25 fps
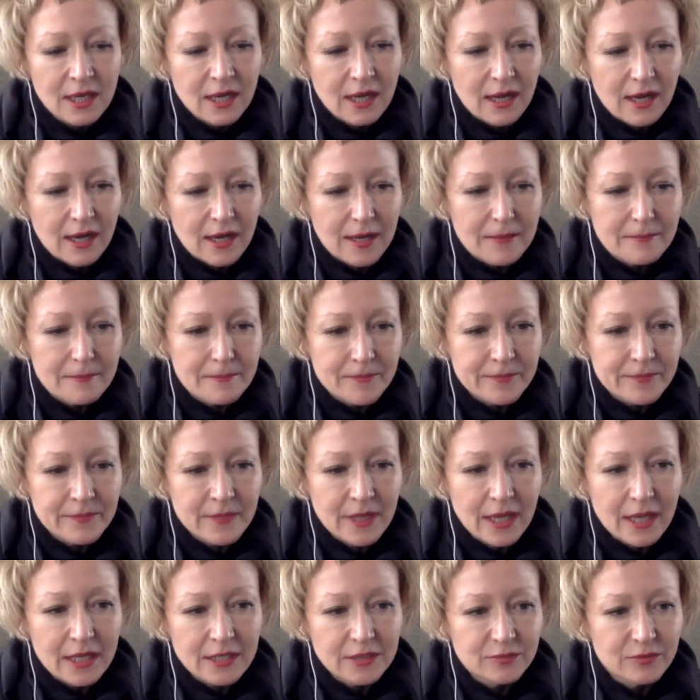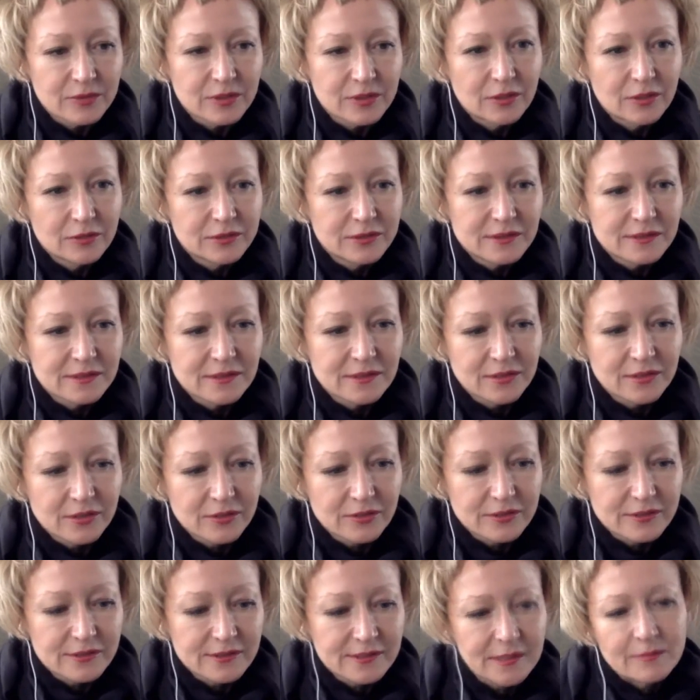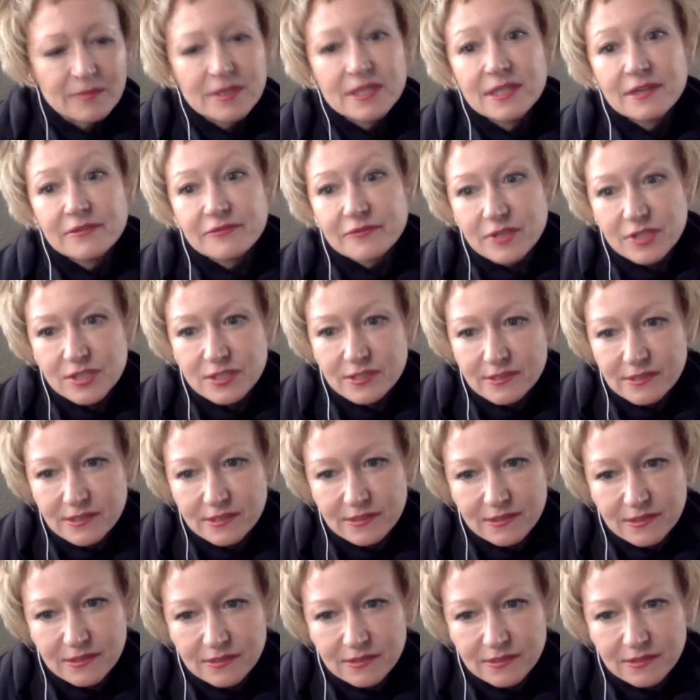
And we noticed that there is some inefficiencies